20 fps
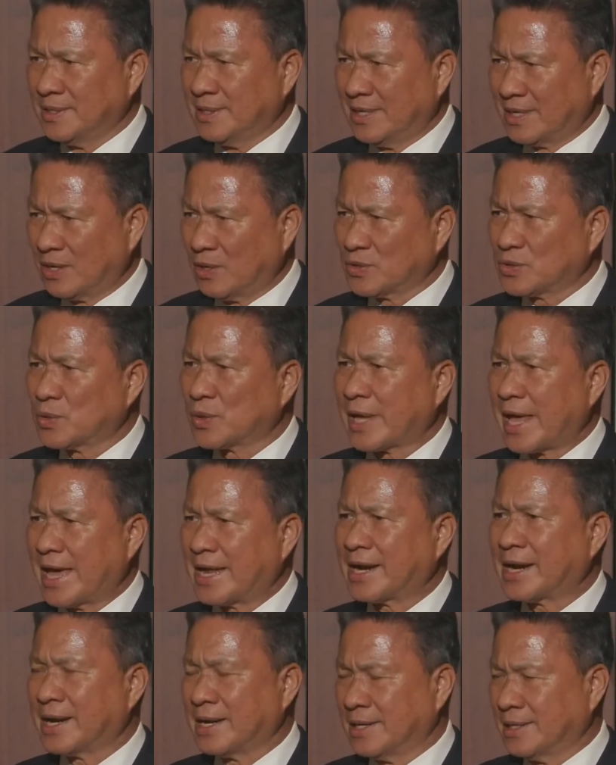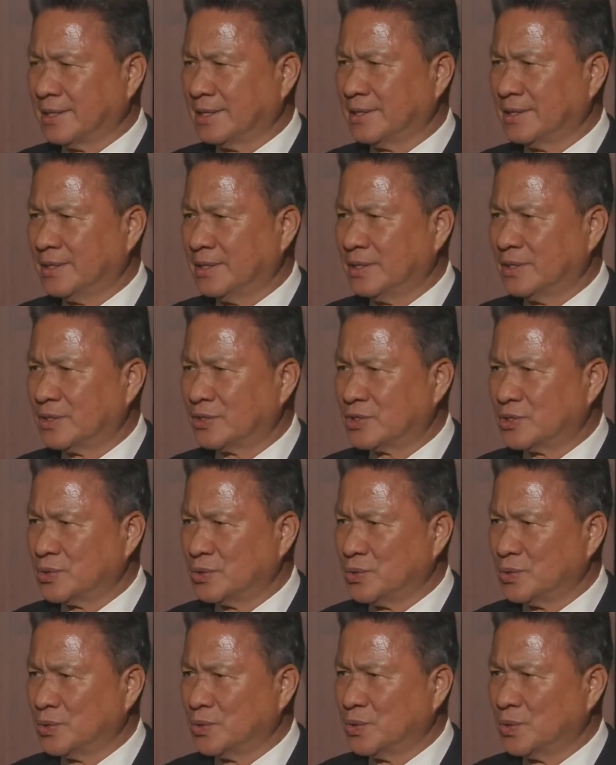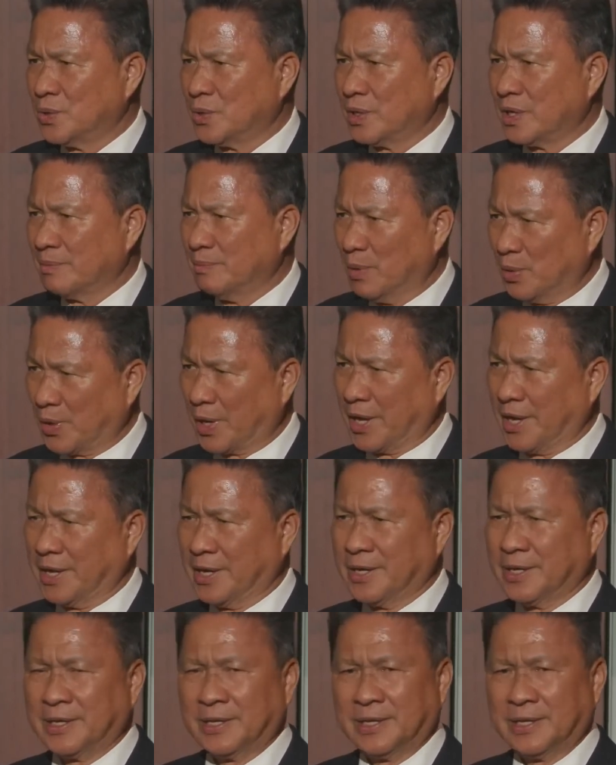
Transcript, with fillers: and also Canada to Cambodia.